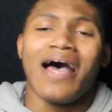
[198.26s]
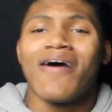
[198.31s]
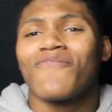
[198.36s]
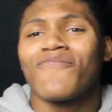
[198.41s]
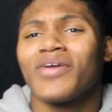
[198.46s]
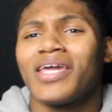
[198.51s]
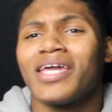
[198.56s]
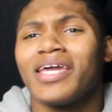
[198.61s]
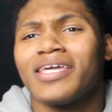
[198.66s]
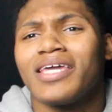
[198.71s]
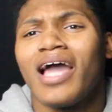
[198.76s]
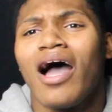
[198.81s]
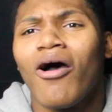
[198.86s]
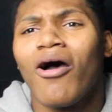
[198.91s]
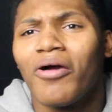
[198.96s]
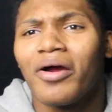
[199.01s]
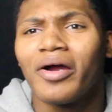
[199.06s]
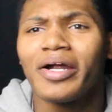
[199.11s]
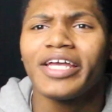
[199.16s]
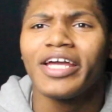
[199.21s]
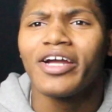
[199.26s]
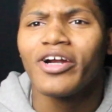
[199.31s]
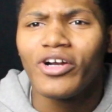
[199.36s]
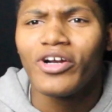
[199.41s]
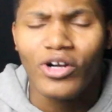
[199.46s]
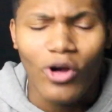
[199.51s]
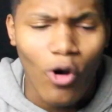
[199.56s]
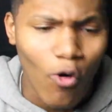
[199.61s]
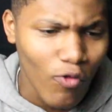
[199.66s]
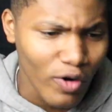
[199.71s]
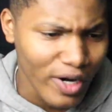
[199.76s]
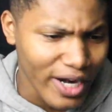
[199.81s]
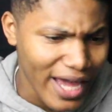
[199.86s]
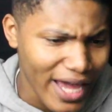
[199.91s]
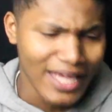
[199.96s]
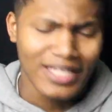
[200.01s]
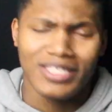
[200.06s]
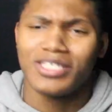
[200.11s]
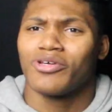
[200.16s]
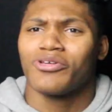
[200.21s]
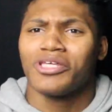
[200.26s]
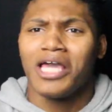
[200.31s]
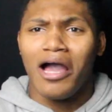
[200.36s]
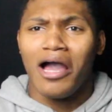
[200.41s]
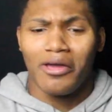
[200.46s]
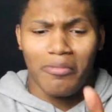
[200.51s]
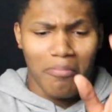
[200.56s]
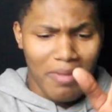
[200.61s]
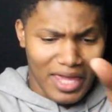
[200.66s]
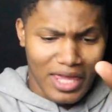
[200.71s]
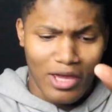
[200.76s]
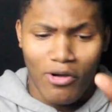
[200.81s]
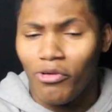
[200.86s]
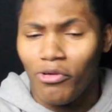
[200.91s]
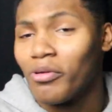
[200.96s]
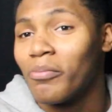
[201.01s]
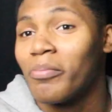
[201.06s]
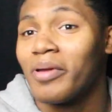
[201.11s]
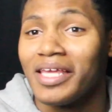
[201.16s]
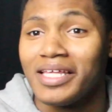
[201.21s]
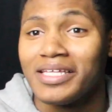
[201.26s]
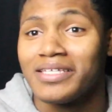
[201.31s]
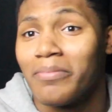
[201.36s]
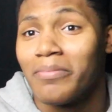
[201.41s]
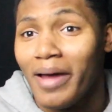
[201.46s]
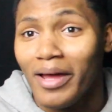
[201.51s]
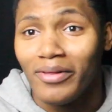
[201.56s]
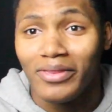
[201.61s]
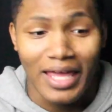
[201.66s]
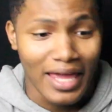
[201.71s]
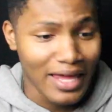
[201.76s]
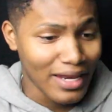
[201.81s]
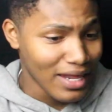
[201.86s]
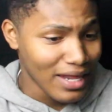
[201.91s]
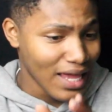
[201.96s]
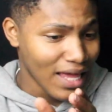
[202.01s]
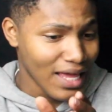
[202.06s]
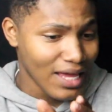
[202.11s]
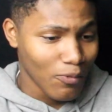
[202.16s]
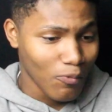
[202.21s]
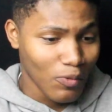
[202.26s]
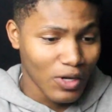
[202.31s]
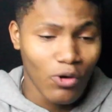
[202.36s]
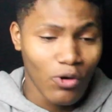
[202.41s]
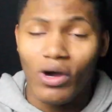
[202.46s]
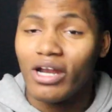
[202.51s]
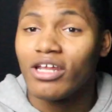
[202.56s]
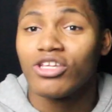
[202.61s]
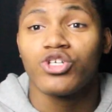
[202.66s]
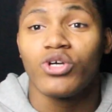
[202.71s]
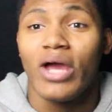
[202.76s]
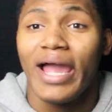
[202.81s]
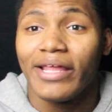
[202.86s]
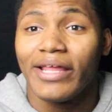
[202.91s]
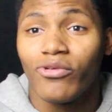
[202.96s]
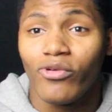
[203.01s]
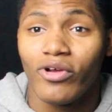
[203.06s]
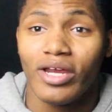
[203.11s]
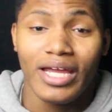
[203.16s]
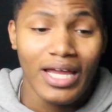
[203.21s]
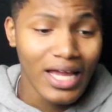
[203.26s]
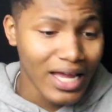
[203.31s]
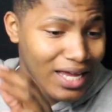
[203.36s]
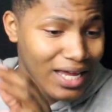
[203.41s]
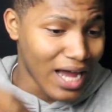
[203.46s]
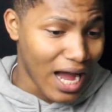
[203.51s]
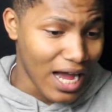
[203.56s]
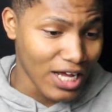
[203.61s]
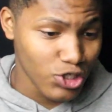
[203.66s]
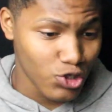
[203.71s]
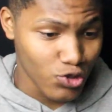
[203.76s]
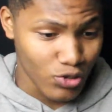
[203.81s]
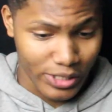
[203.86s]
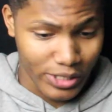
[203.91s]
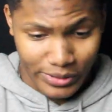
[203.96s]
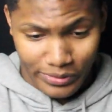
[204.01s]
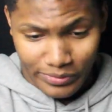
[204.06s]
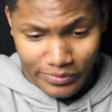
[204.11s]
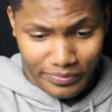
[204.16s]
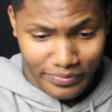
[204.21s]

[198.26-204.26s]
I figure y'all already heard Overnight, so y'all can make your own opinions about that. We're going to track 3, Contra.